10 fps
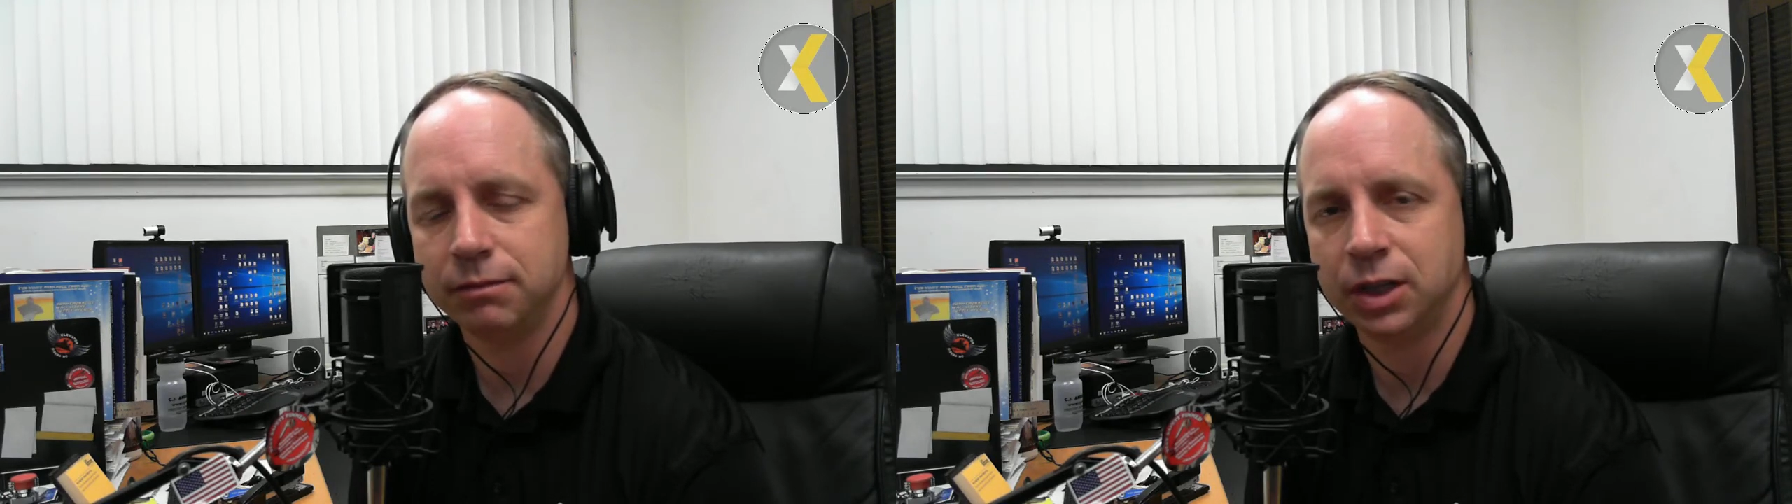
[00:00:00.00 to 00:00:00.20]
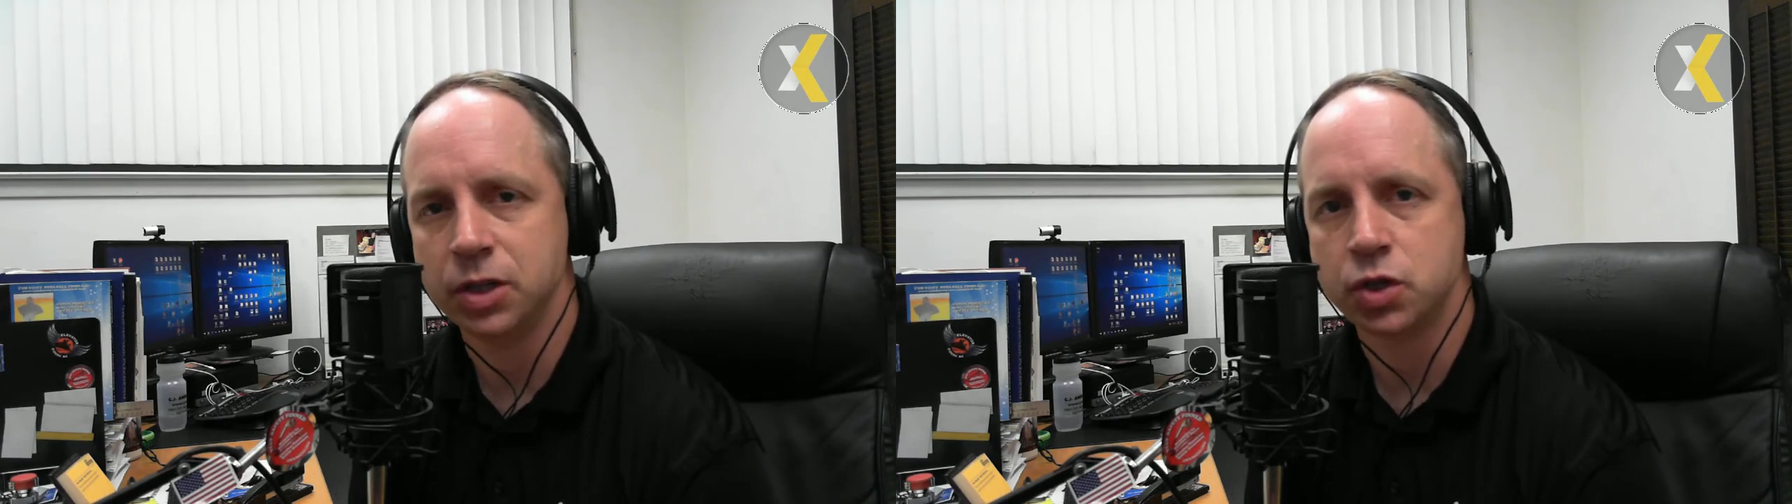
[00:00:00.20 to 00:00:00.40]

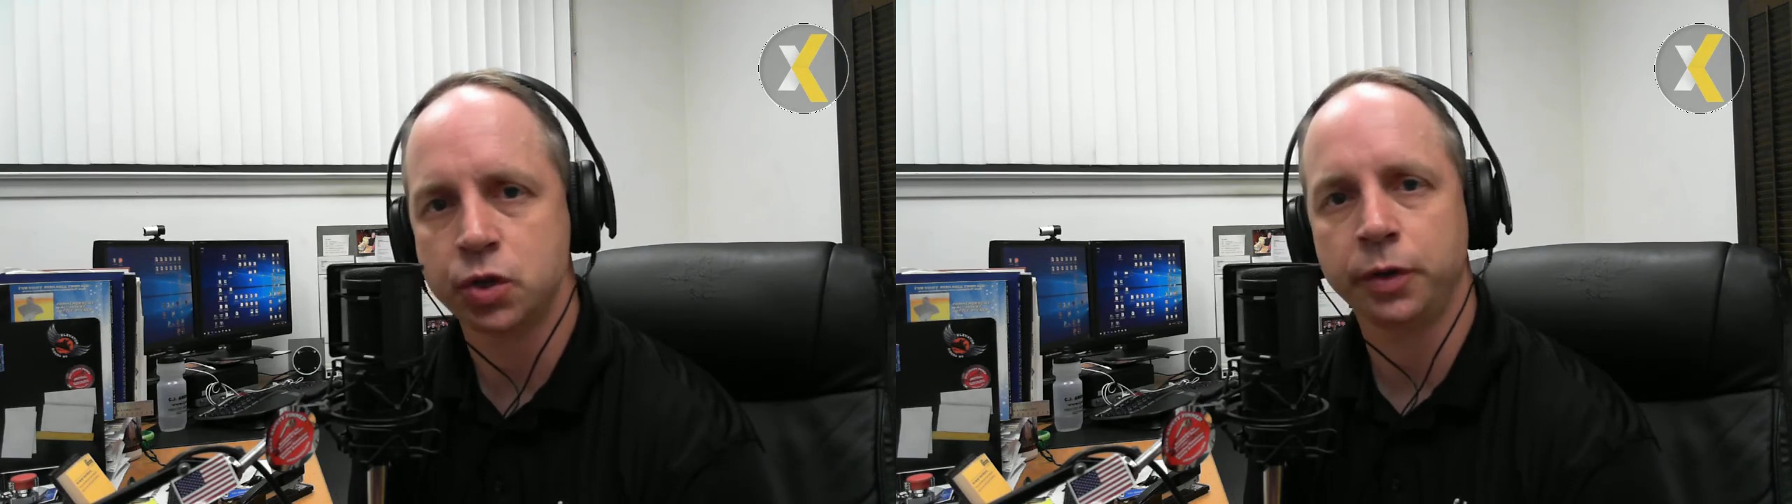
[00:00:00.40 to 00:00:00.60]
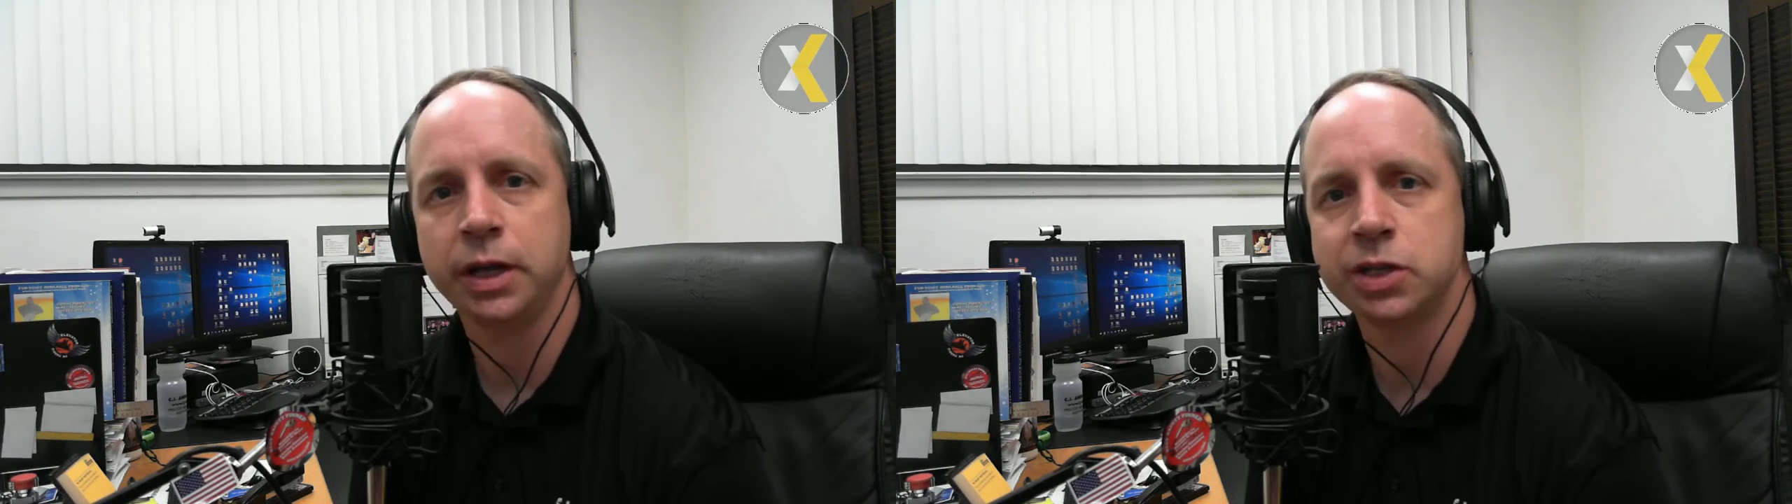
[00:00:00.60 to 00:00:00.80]

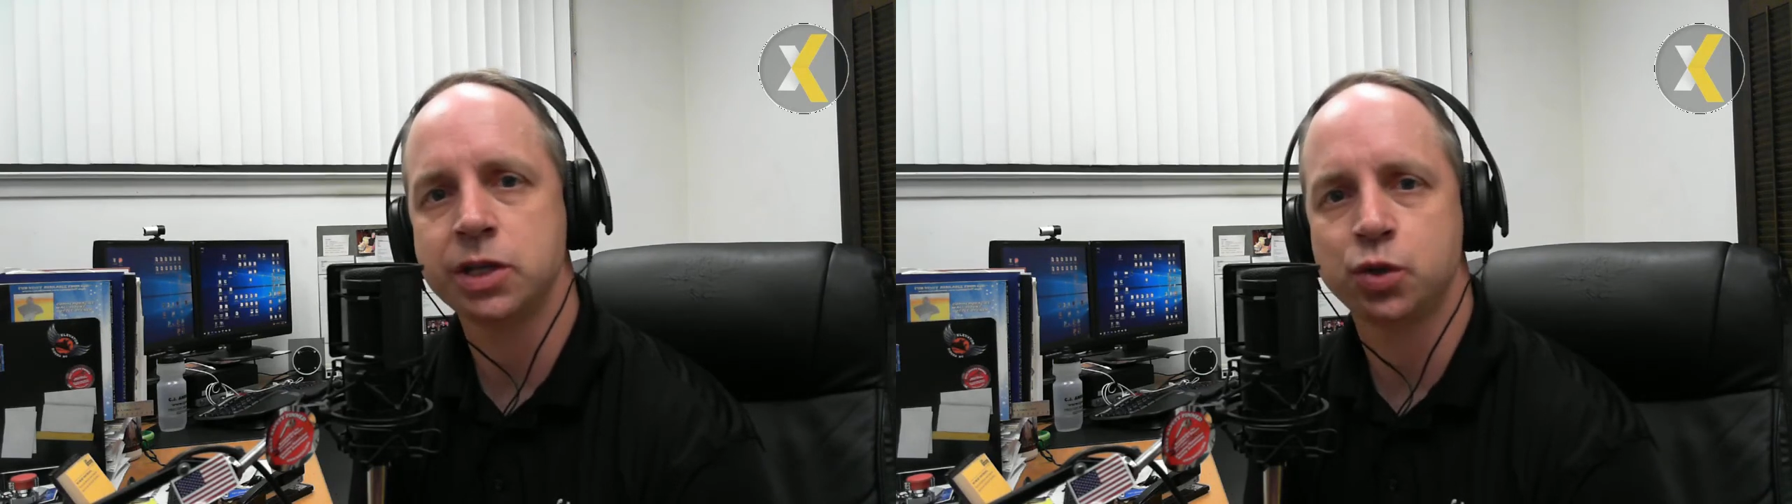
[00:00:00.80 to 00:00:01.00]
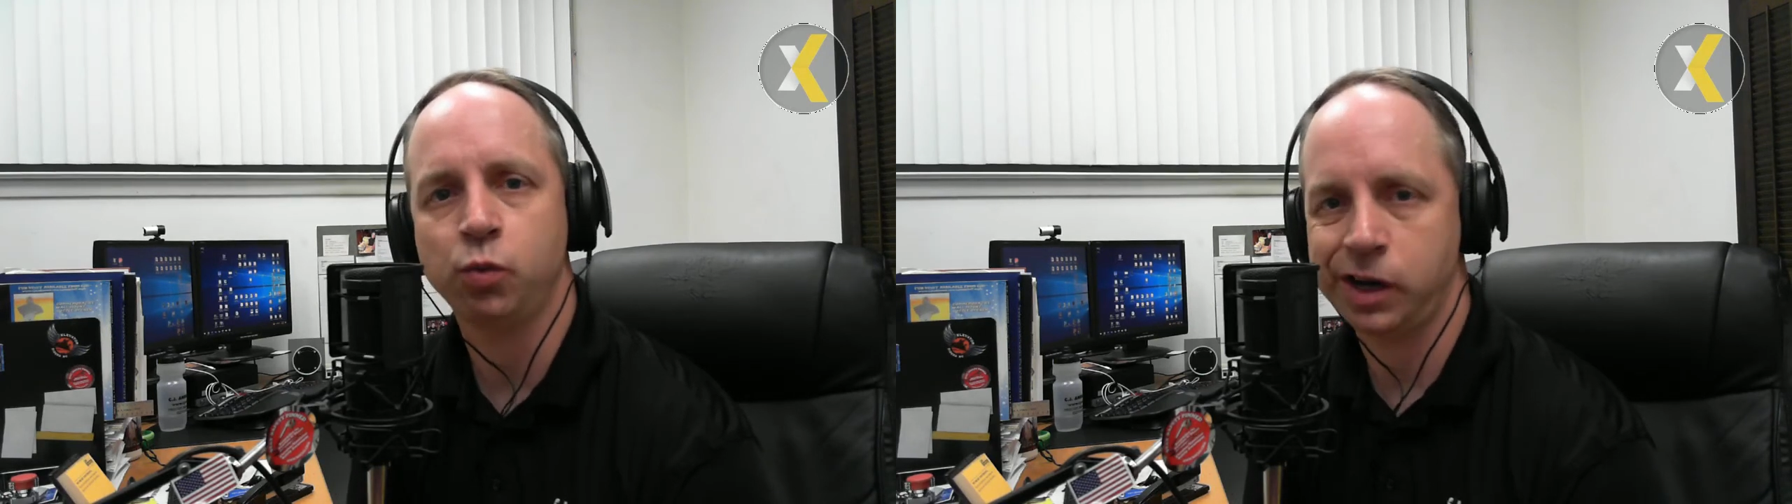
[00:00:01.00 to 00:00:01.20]
concerning
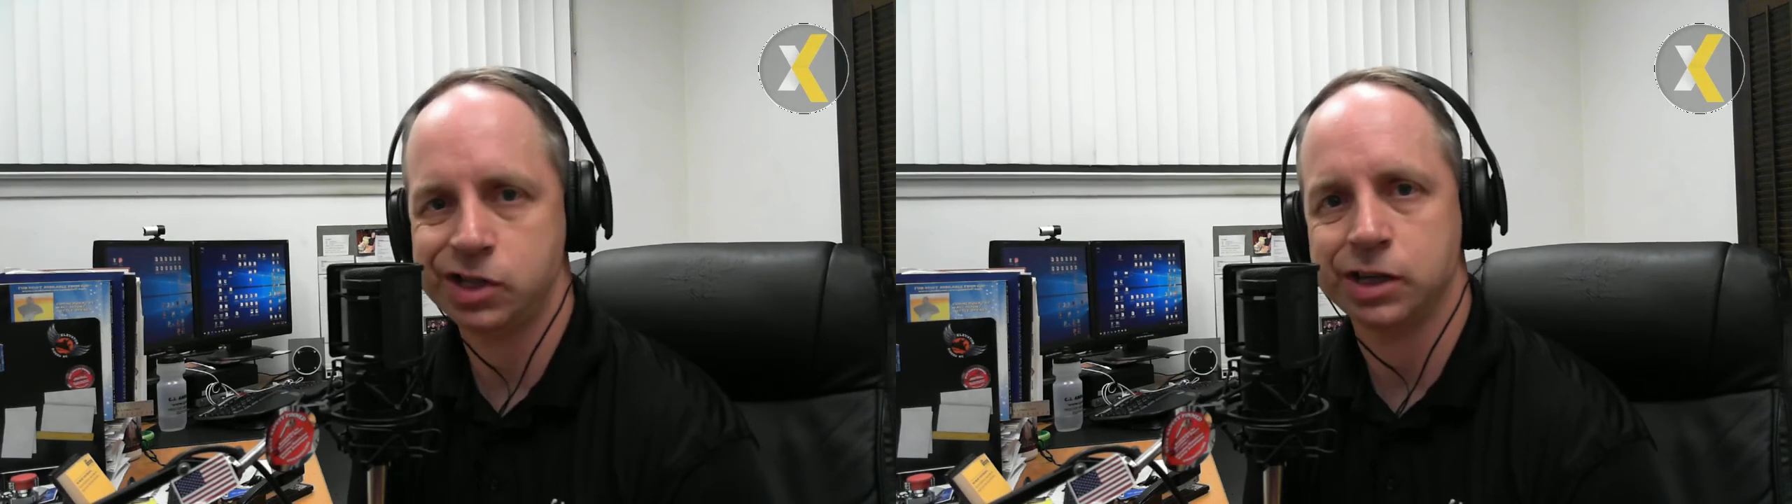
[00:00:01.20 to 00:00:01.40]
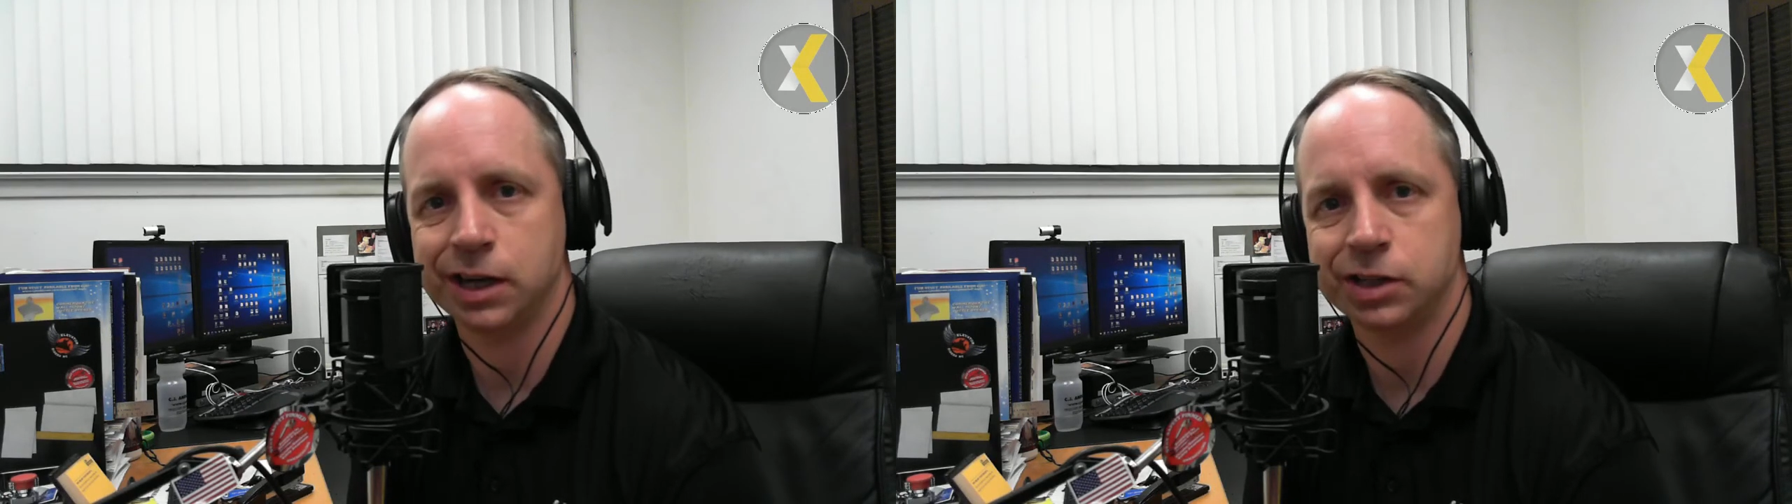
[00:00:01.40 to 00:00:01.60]

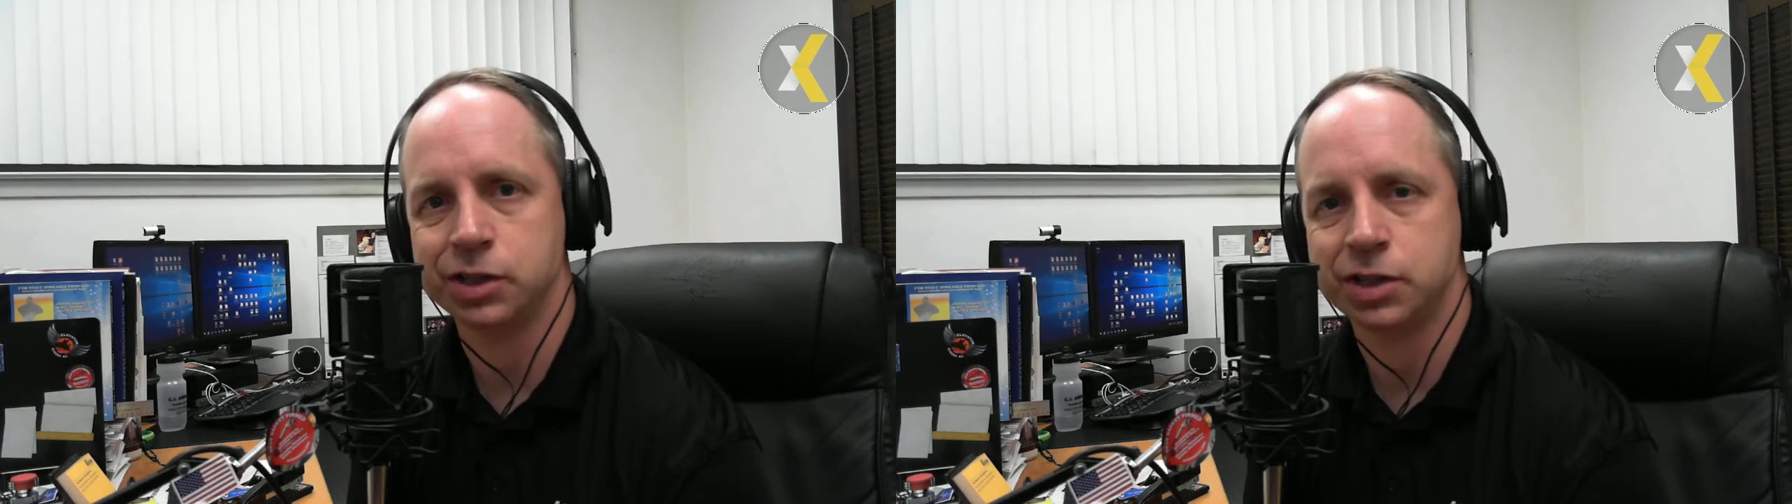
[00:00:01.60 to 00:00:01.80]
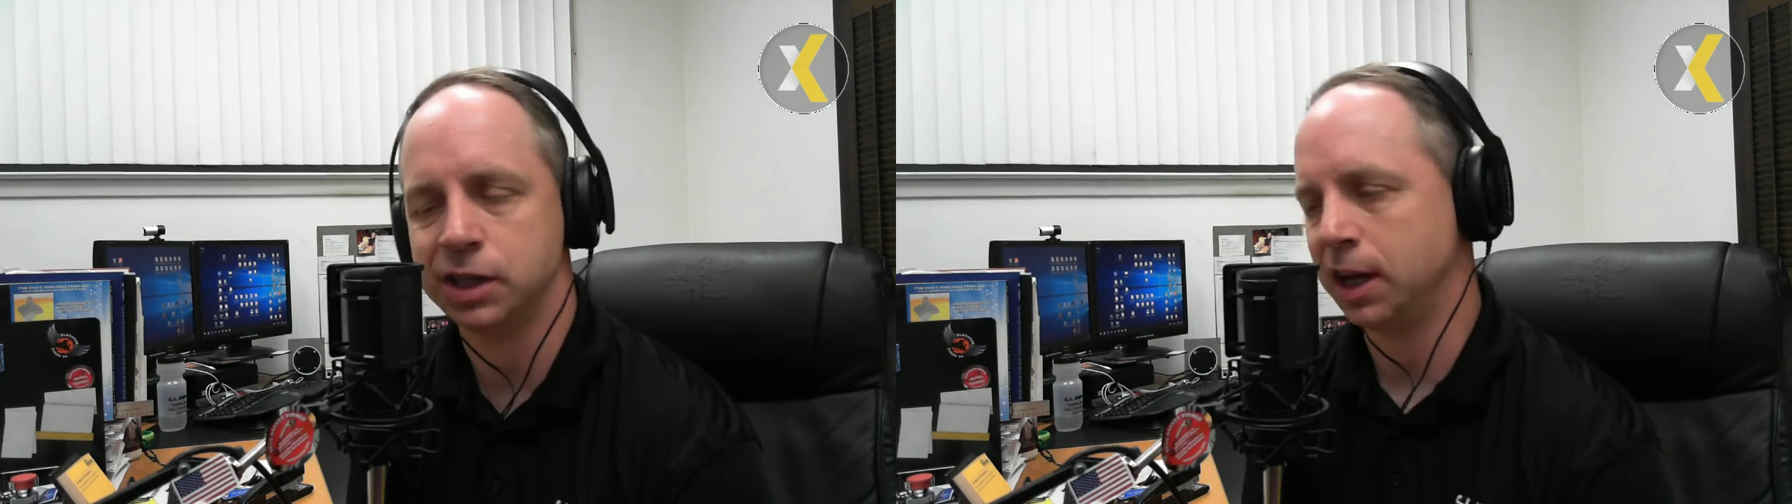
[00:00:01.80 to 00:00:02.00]
situation, I
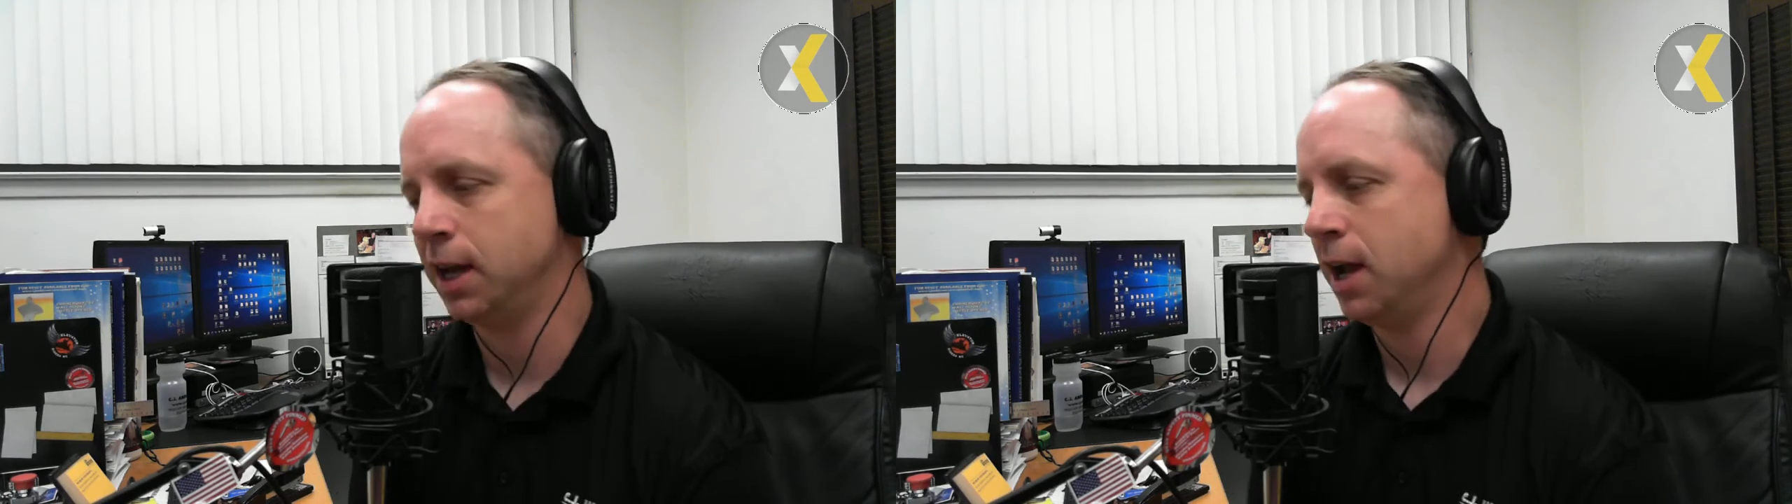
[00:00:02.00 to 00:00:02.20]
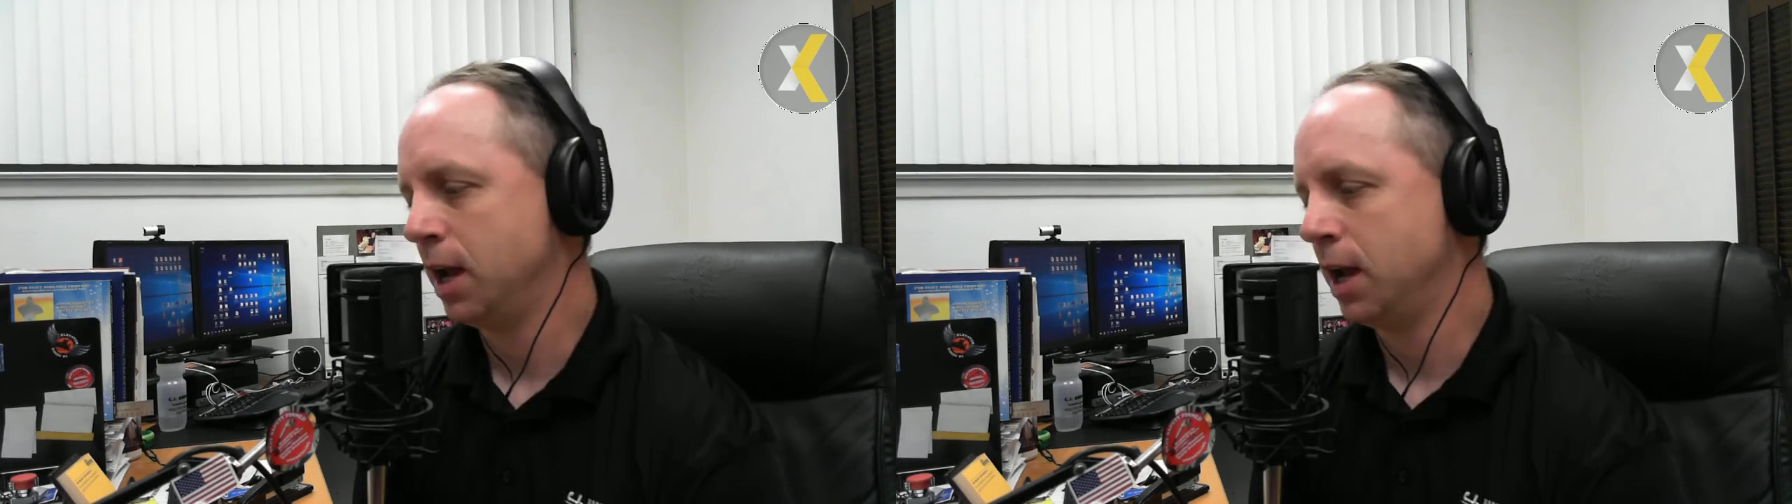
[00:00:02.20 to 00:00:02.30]
should say,